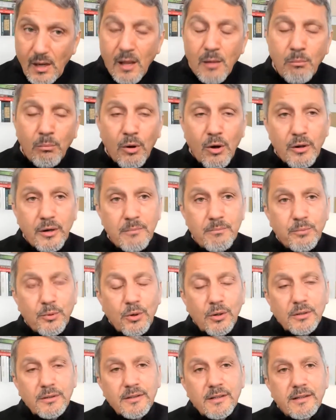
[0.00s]
More
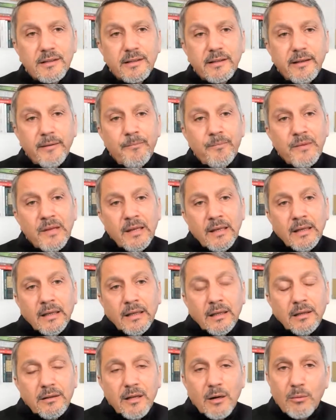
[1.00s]
importantly,
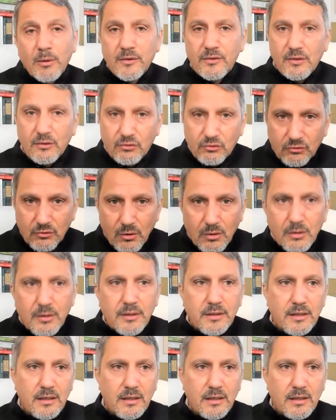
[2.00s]
there was a story,